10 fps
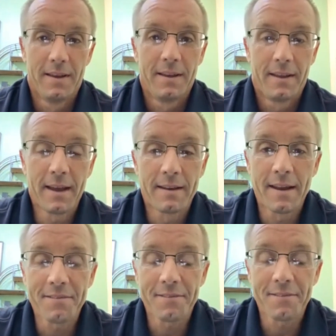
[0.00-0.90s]
Yeah,
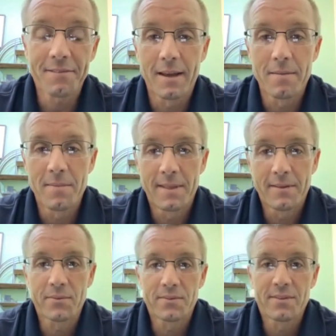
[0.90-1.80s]
definitely. I mean,
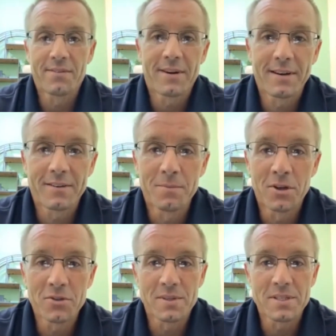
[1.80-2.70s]
this was a very
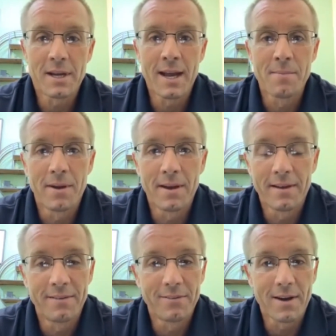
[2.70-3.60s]
tumultuous time uh,
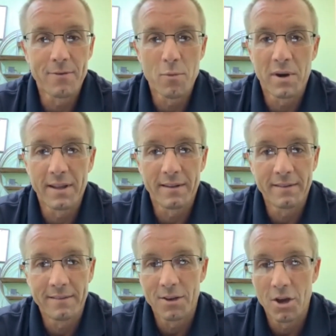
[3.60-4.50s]
for everybody.
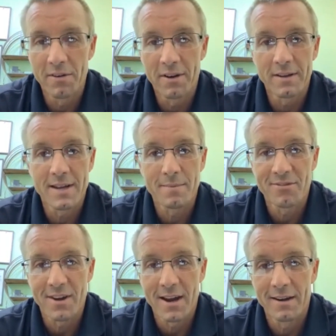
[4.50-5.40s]
COVID on top of
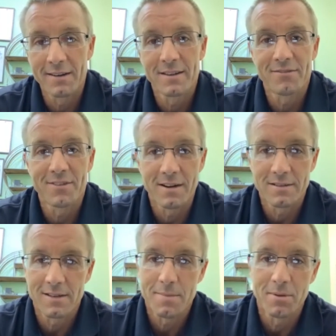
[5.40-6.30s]
fires, on fires
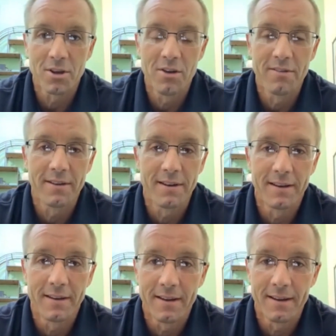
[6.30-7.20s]
on top of COVID,
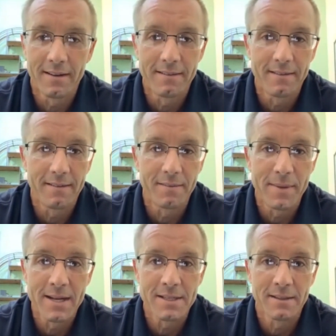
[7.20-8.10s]
and uh,
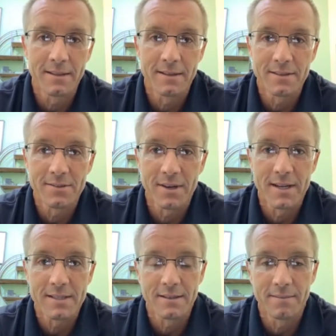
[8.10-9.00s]
imagine the
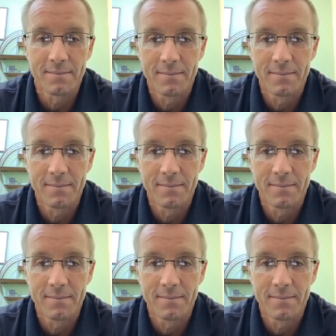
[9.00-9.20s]
distress and